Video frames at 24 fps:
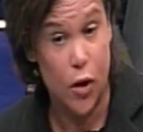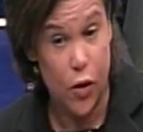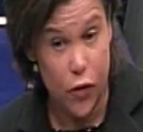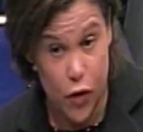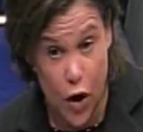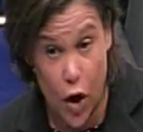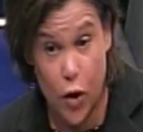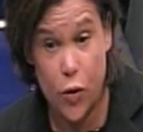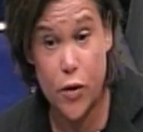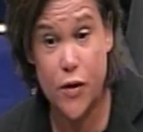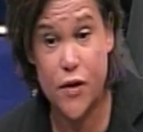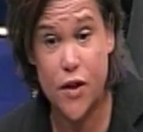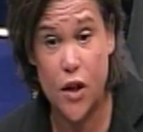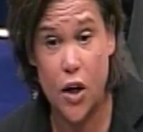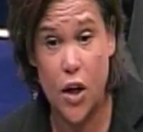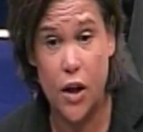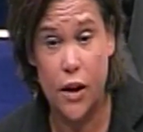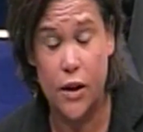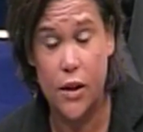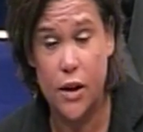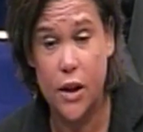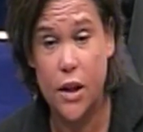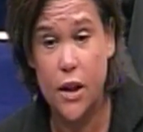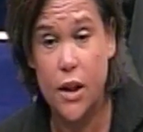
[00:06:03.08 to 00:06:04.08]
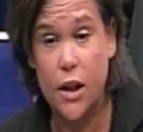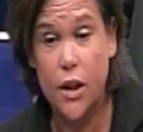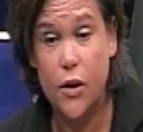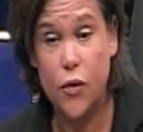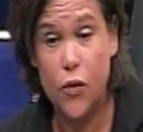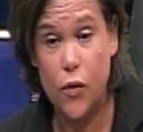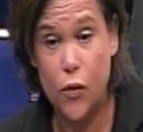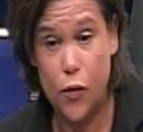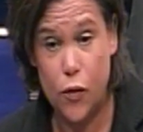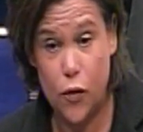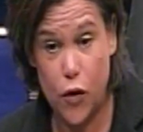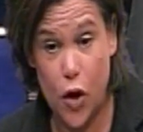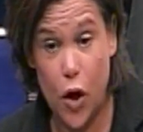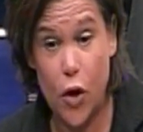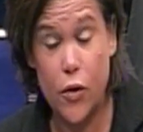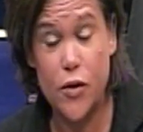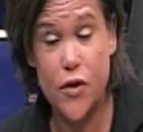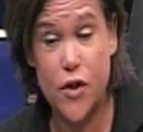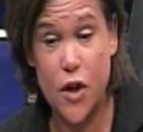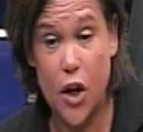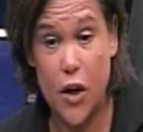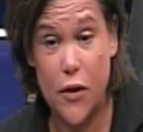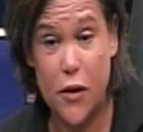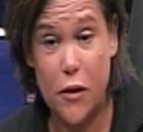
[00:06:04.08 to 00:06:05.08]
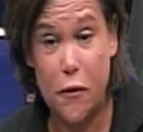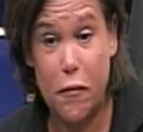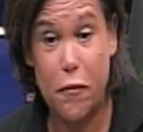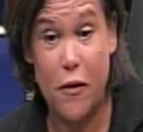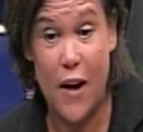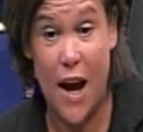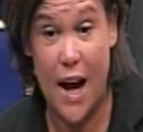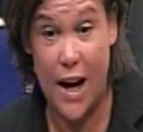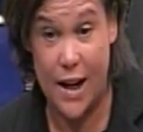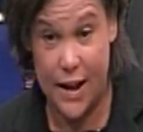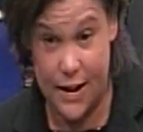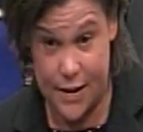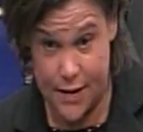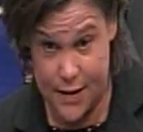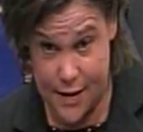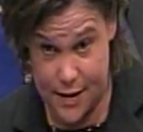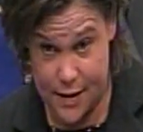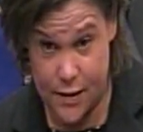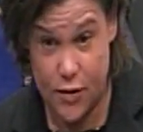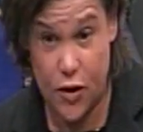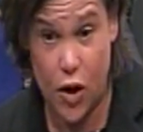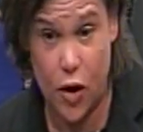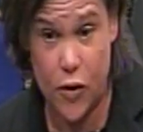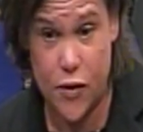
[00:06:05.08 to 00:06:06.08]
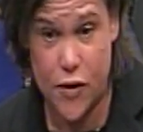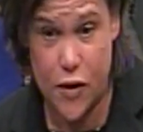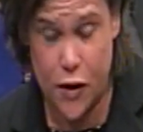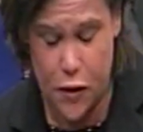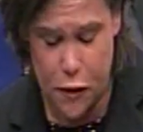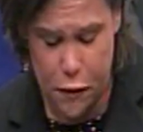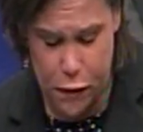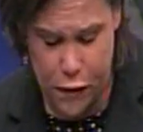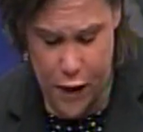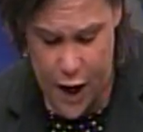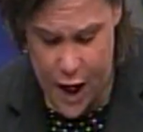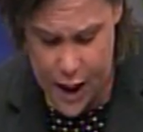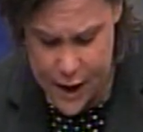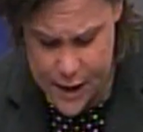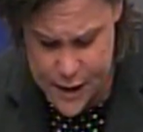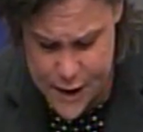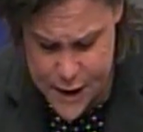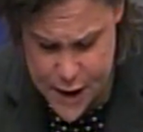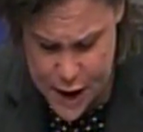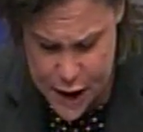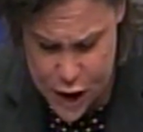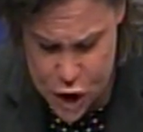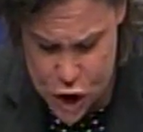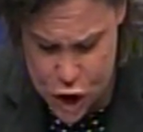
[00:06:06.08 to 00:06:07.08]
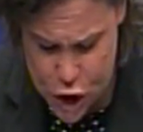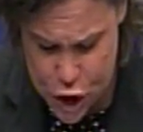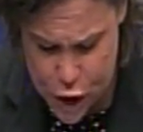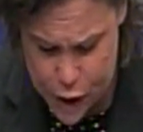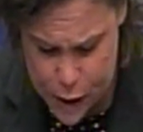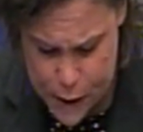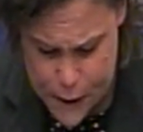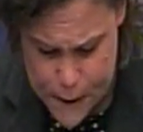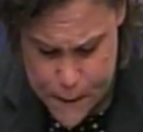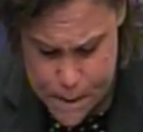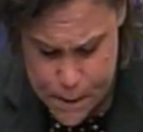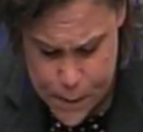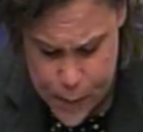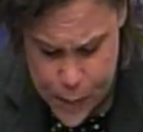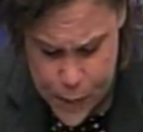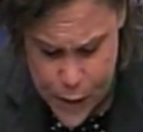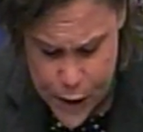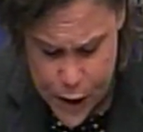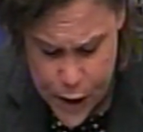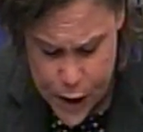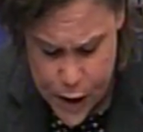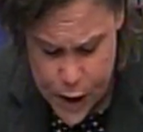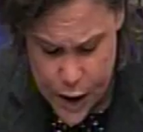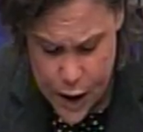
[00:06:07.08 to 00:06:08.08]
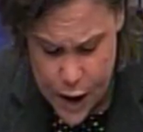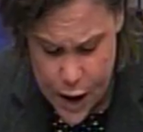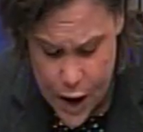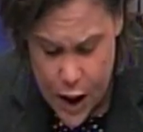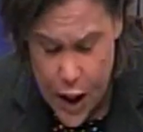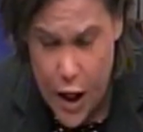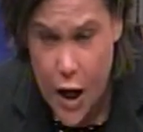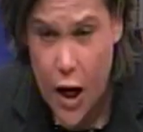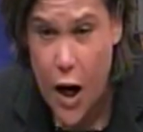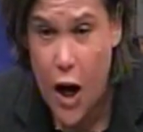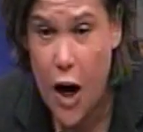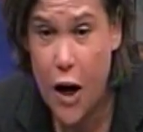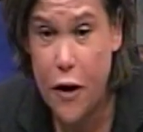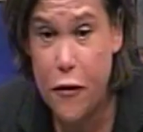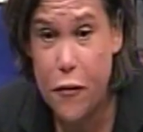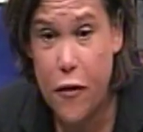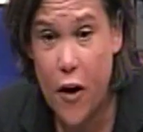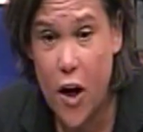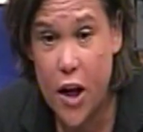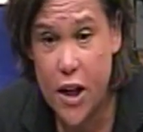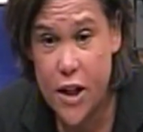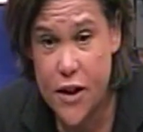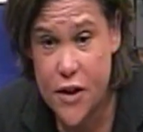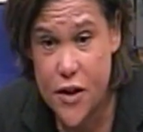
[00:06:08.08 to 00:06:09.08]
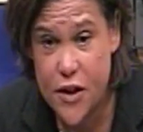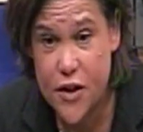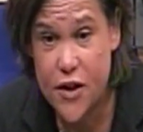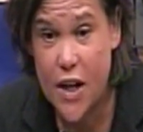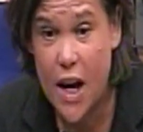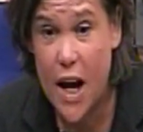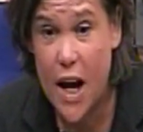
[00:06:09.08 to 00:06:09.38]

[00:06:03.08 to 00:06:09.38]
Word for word: Those are. Those those are the facts. Those are the facts, Taoiseach. Sorry, would you please? I find it Would you